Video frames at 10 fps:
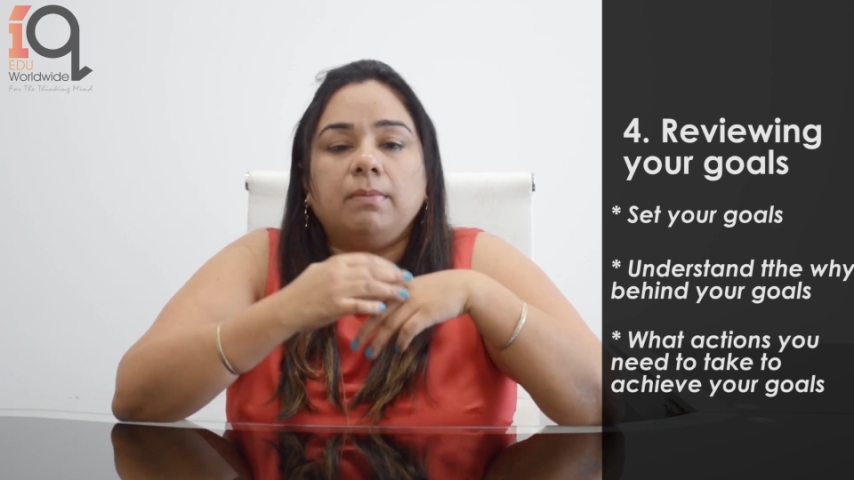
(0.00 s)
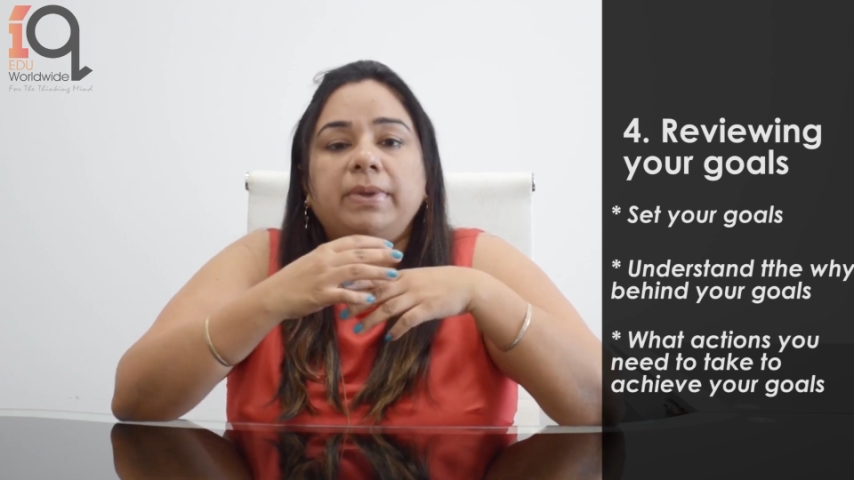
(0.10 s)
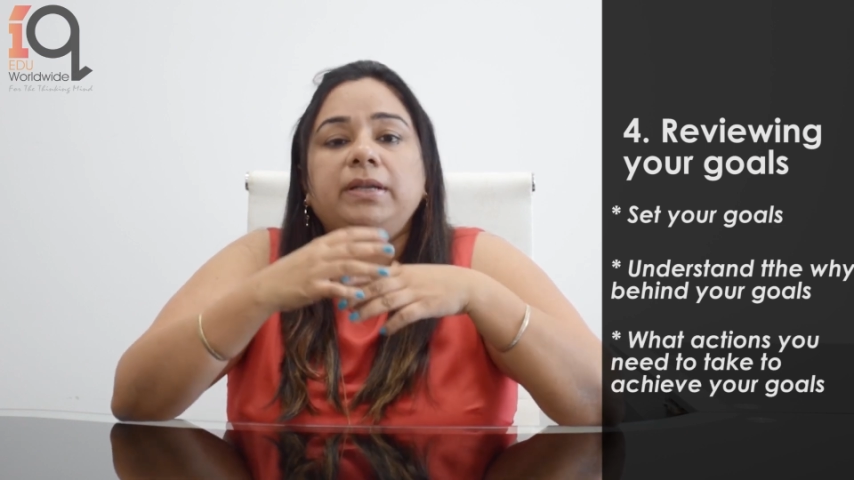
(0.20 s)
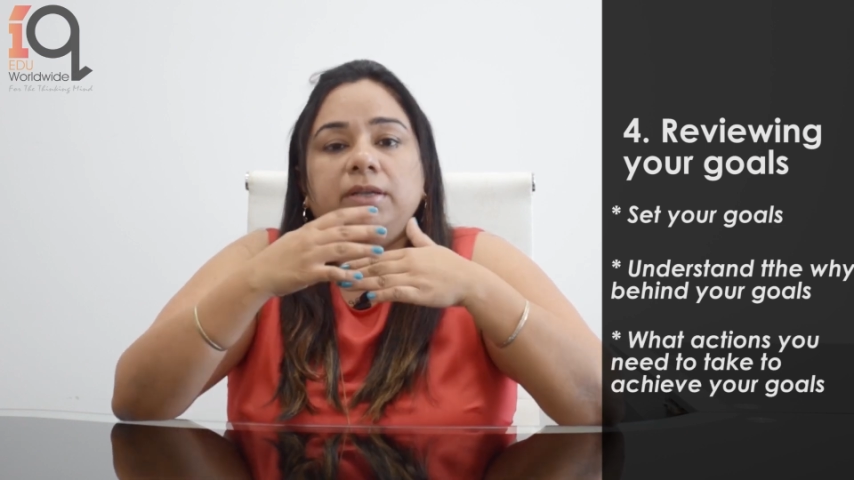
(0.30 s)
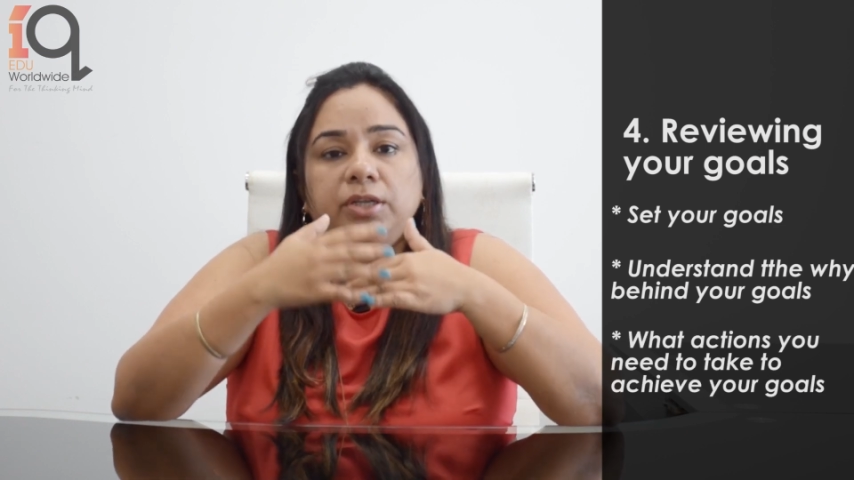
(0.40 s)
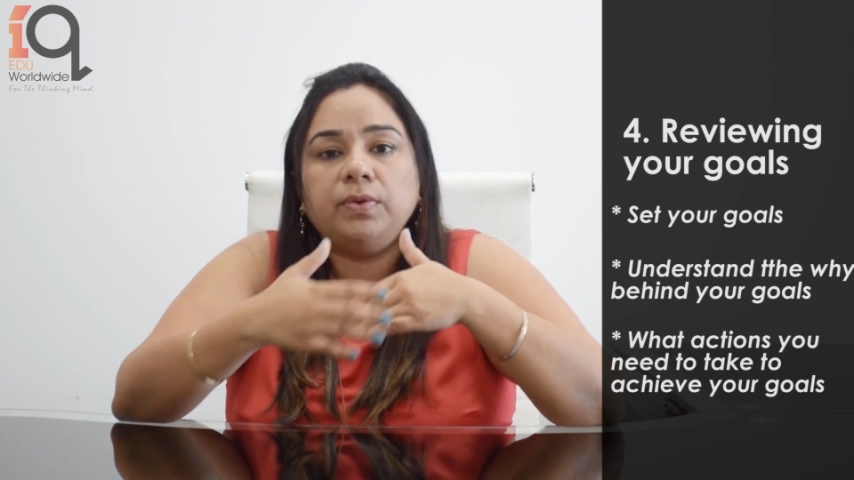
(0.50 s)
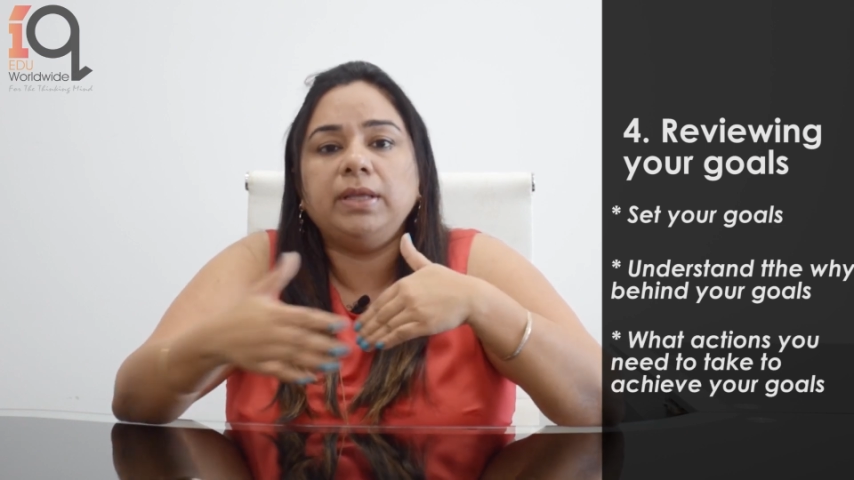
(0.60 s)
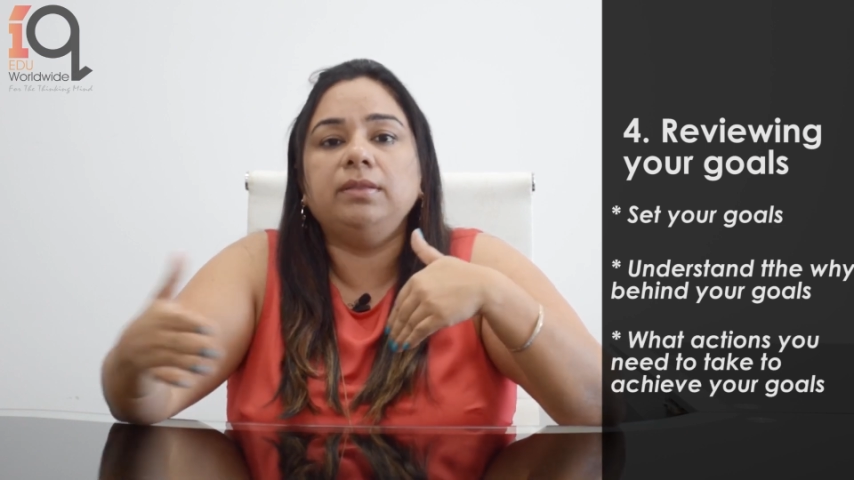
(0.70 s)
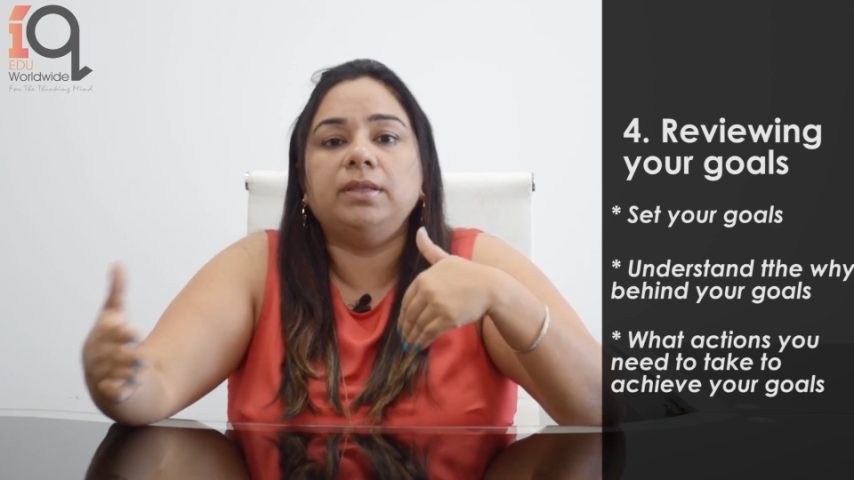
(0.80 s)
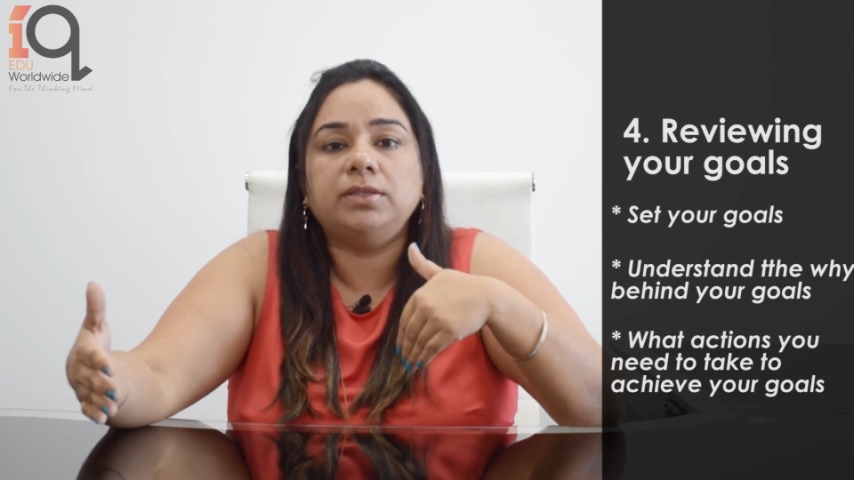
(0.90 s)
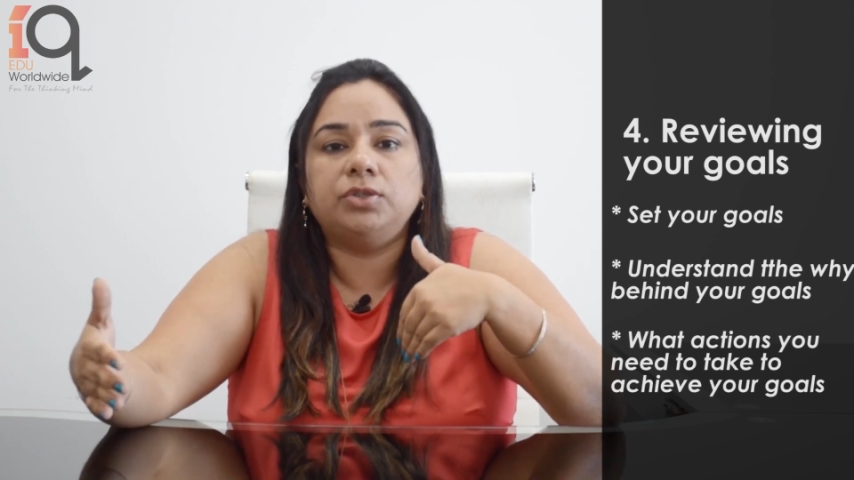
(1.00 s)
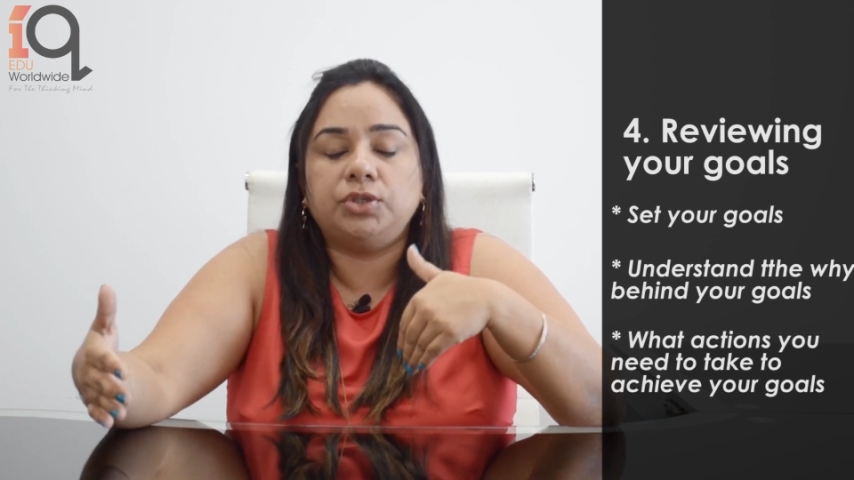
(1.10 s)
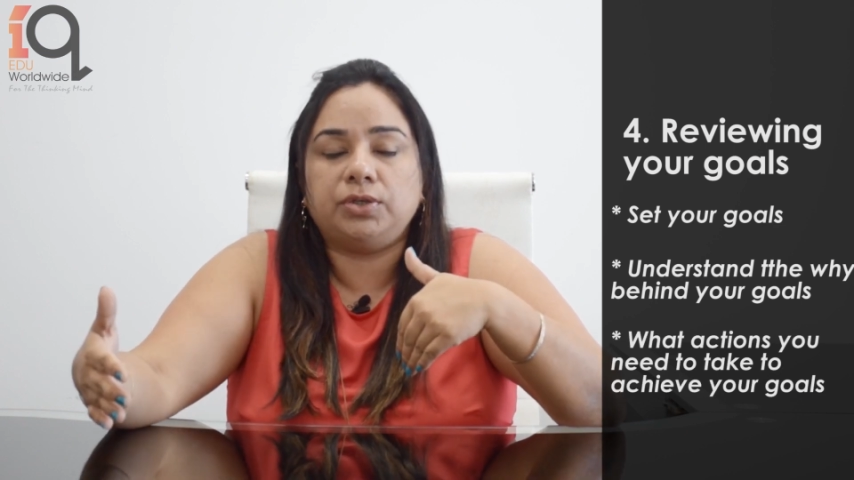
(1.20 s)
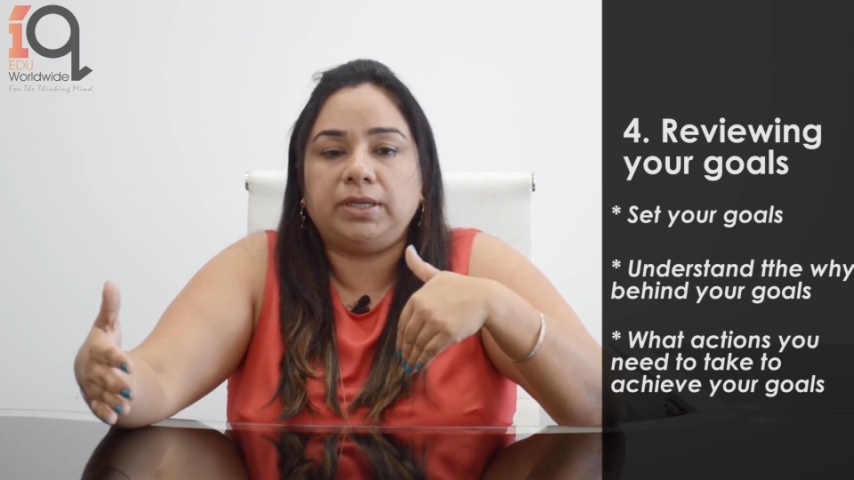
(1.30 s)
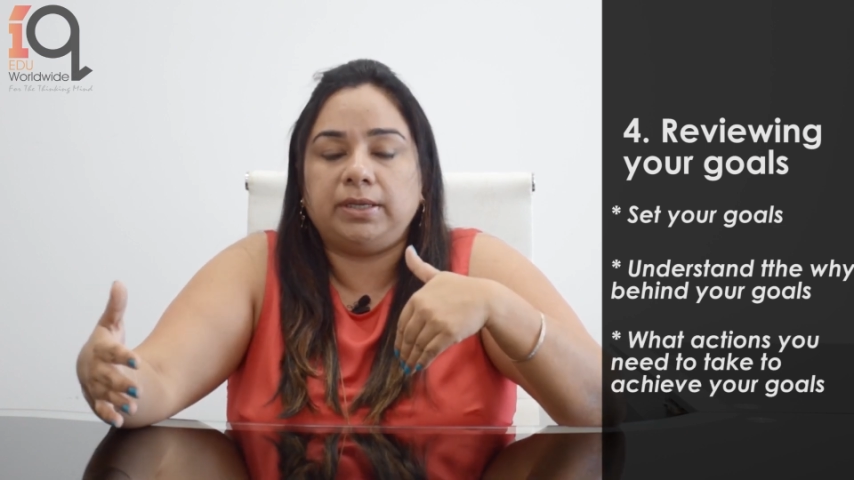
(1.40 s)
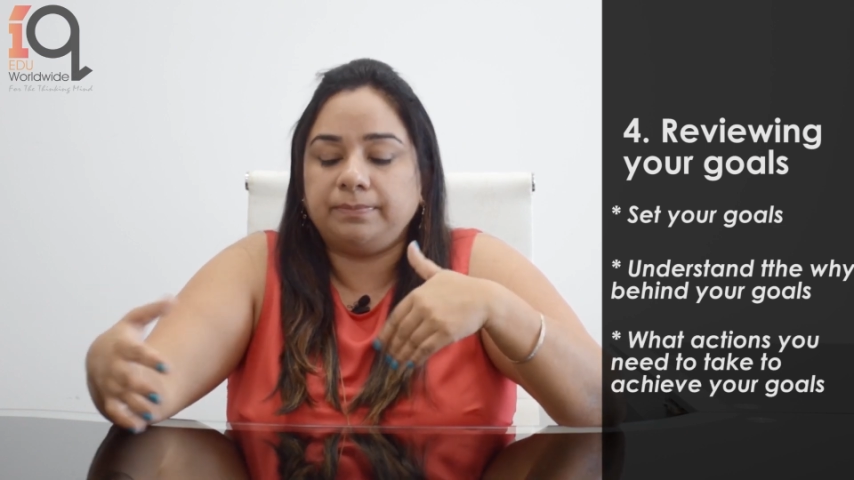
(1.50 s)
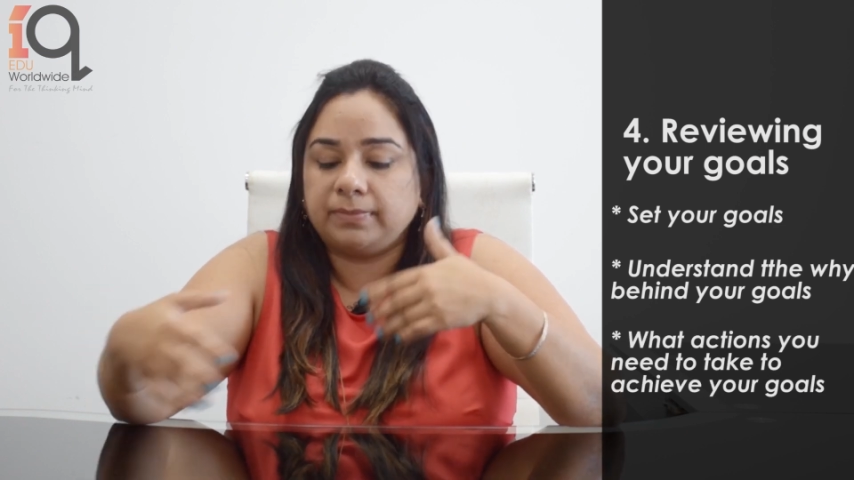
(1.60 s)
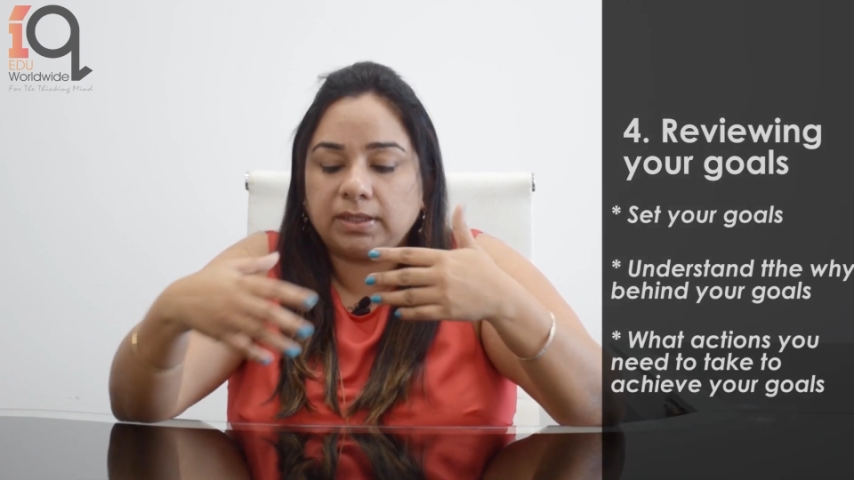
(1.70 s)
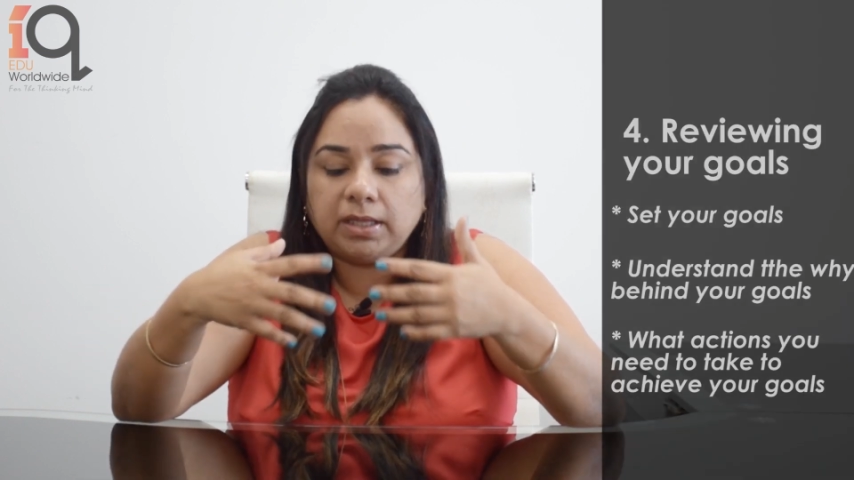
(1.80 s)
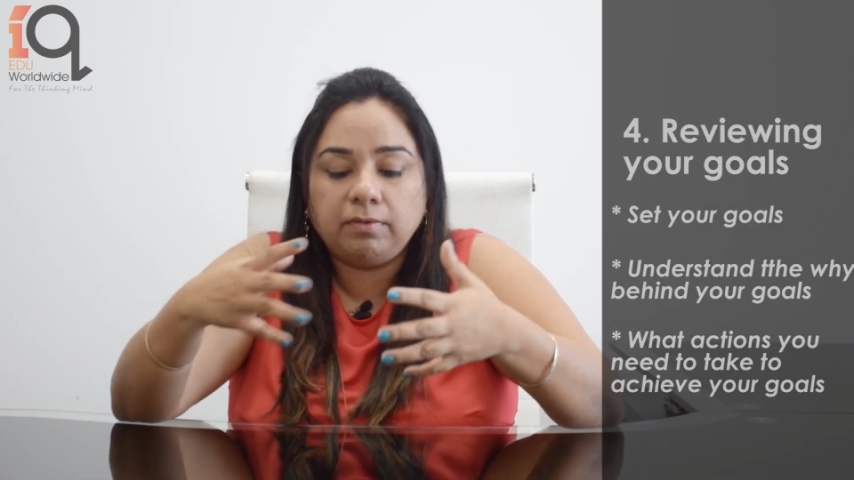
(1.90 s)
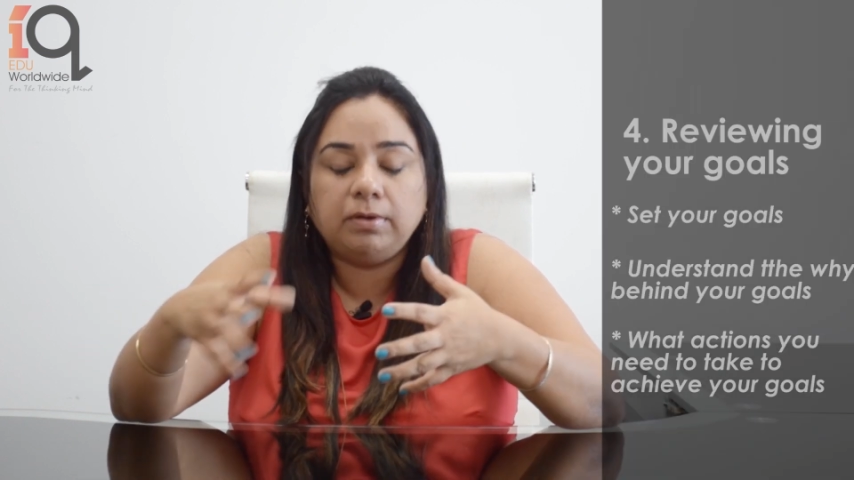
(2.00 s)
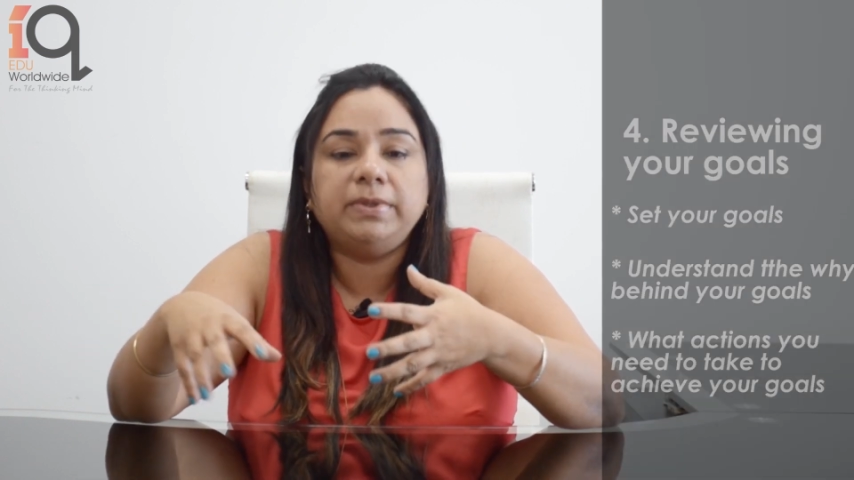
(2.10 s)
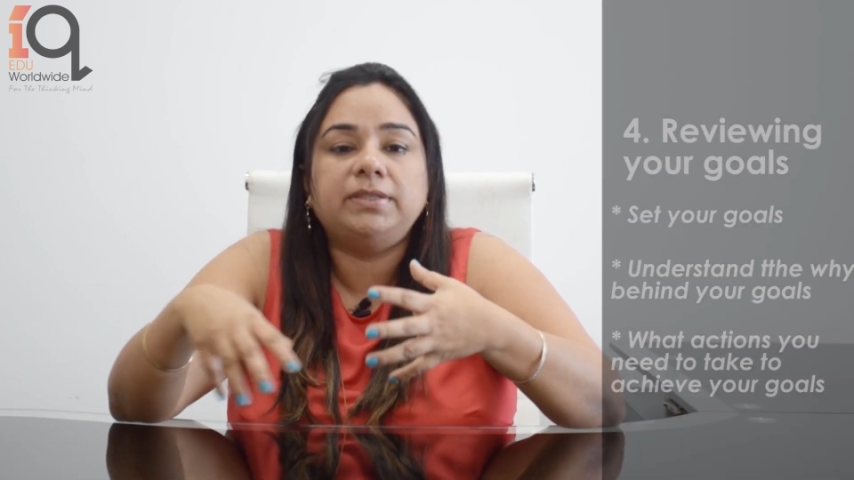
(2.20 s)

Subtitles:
But during this journey, there will be